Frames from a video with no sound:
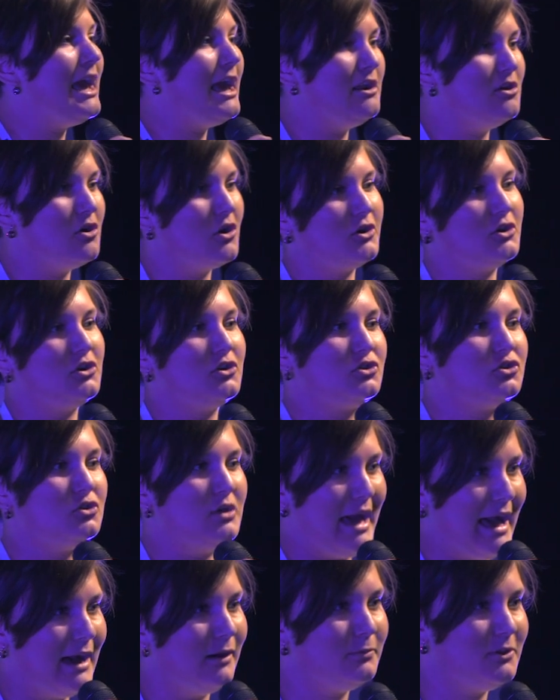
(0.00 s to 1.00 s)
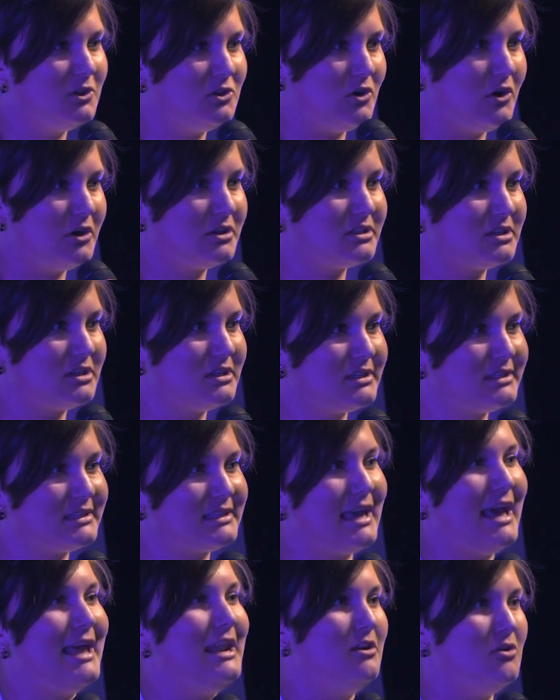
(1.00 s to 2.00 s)
in order to help the
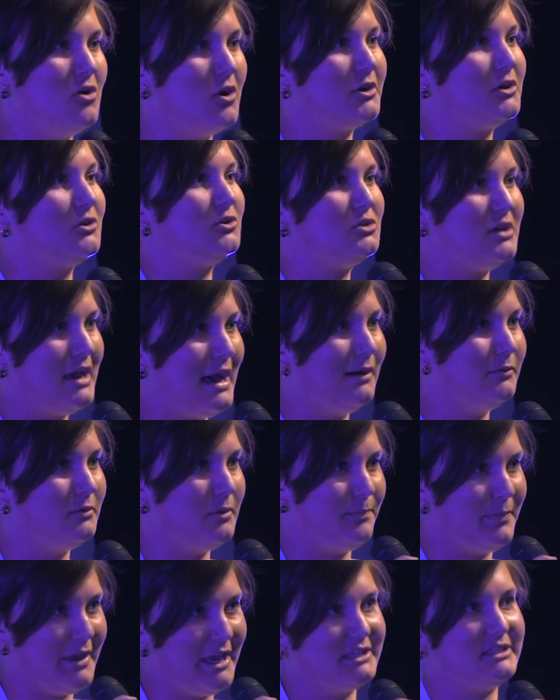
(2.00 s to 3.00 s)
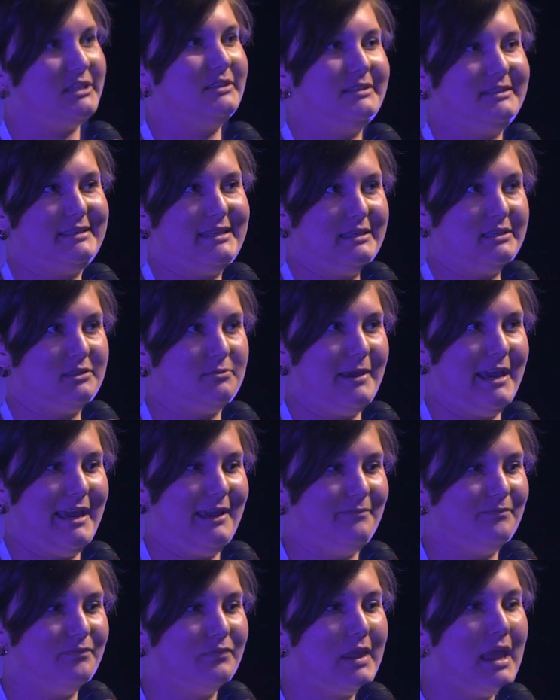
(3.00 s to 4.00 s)
doctors and in order to help the patients this
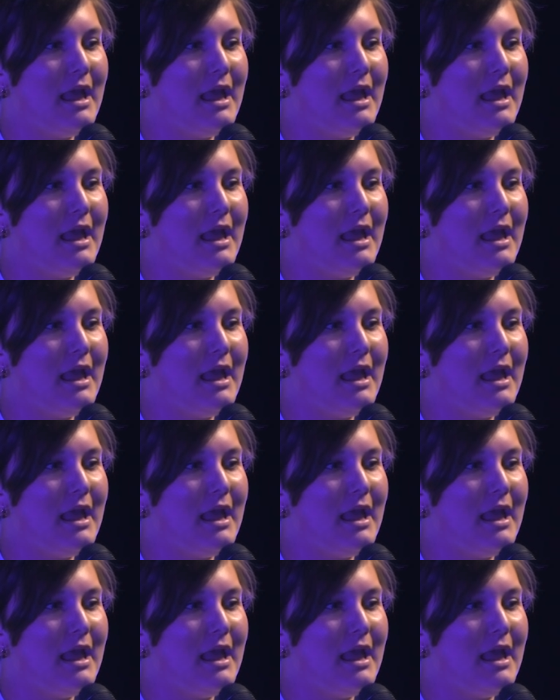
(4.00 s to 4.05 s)
way?